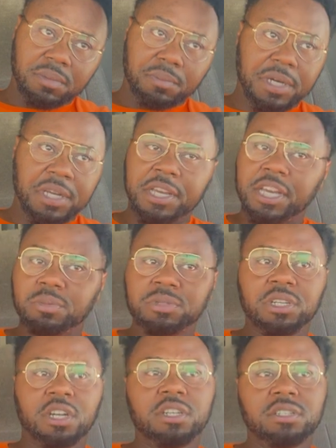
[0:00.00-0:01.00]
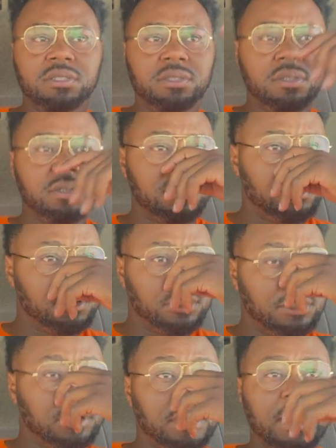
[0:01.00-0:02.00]
My head was hurting.
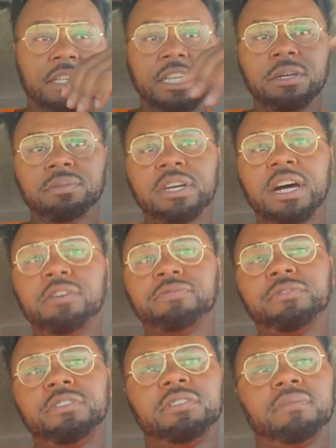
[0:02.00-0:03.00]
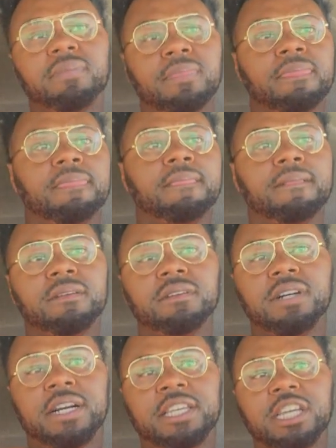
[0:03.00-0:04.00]
I kept coughing.
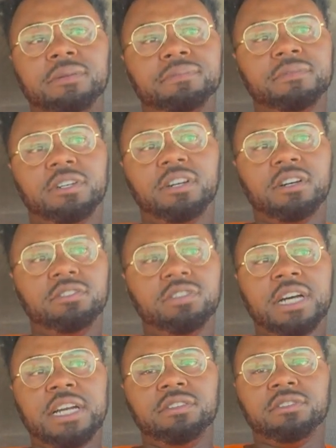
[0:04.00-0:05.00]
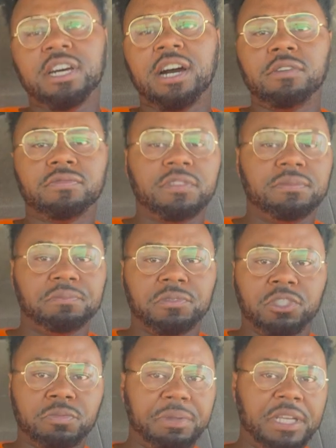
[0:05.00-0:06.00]
I kept, you know how you cough and you
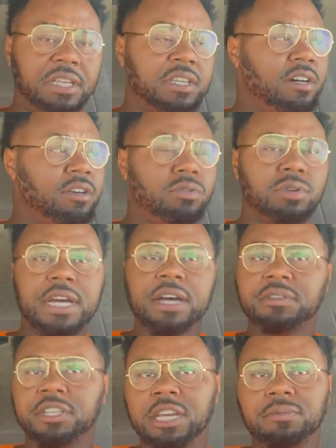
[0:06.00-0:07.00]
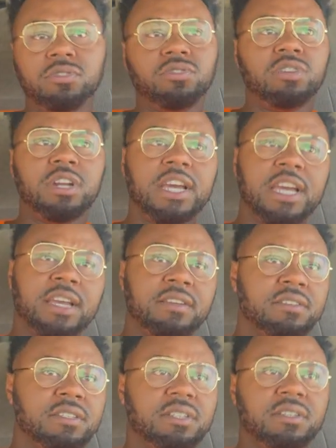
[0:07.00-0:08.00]
spit the cold out. Kept doing that.
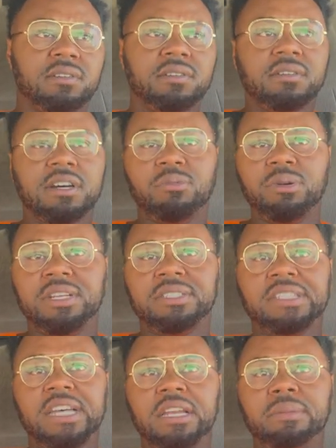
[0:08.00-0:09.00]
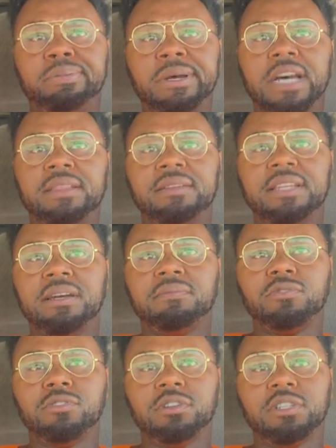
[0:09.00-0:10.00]
I went inside the Pilot that
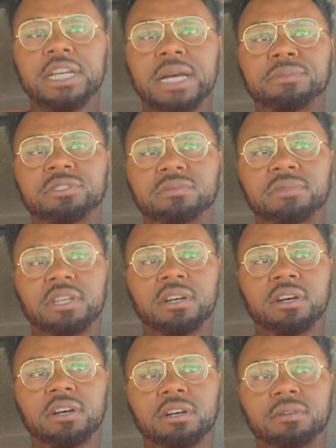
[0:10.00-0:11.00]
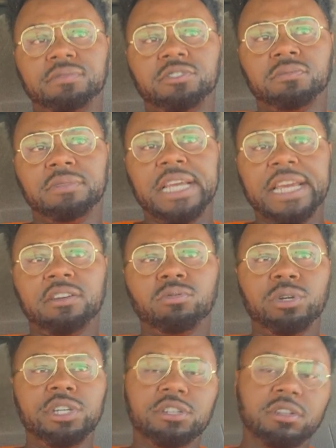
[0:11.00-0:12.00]
morning and got me some
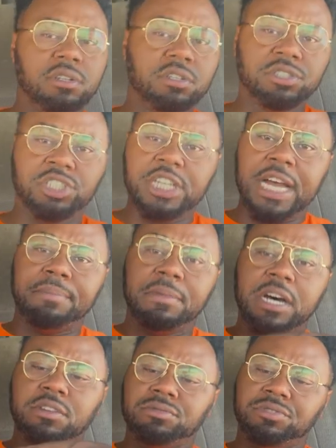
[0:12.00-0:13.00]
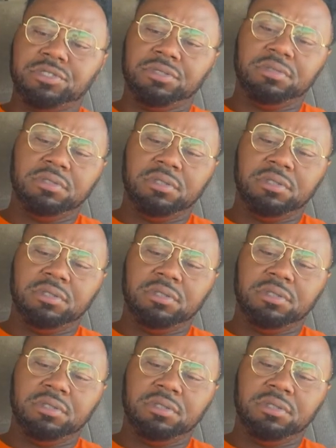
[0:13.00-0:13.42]
Dayquil, little shot bottles,